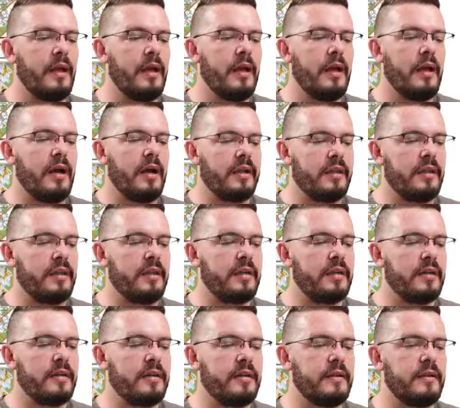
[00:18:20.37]
I
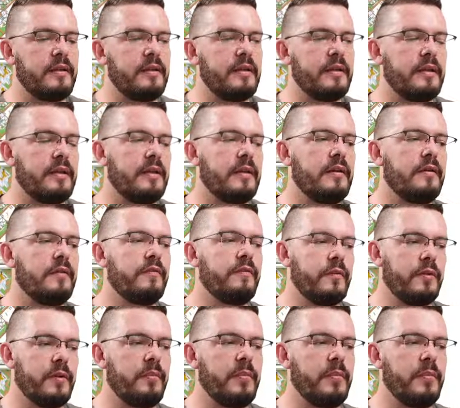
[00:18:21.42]
think for the